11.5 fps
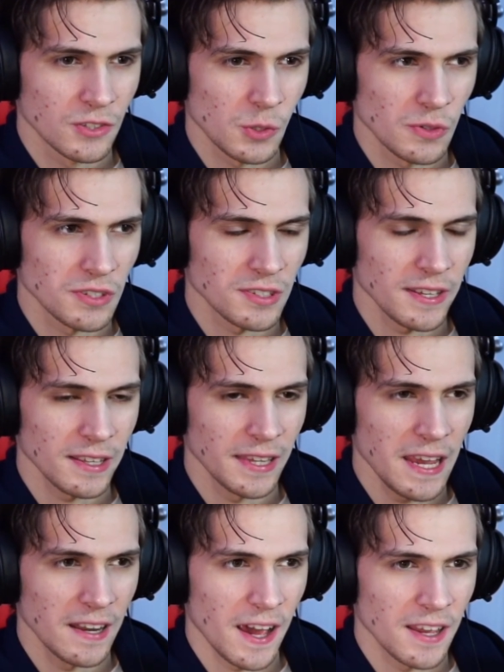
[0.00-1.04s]
So was this like
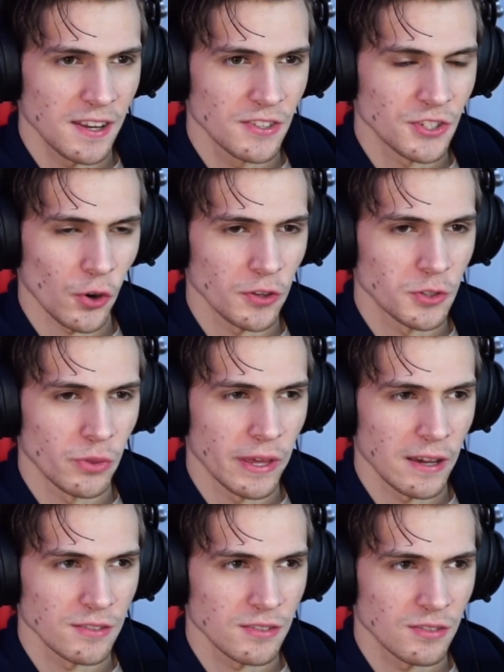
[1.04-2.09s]
late 90s, early
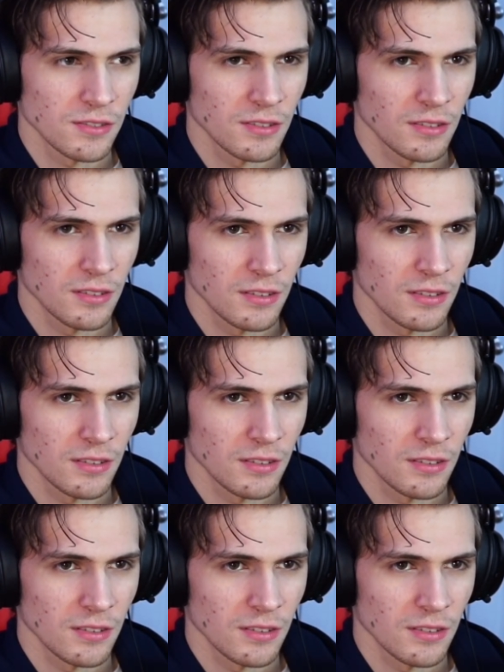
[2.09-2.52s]
2000s?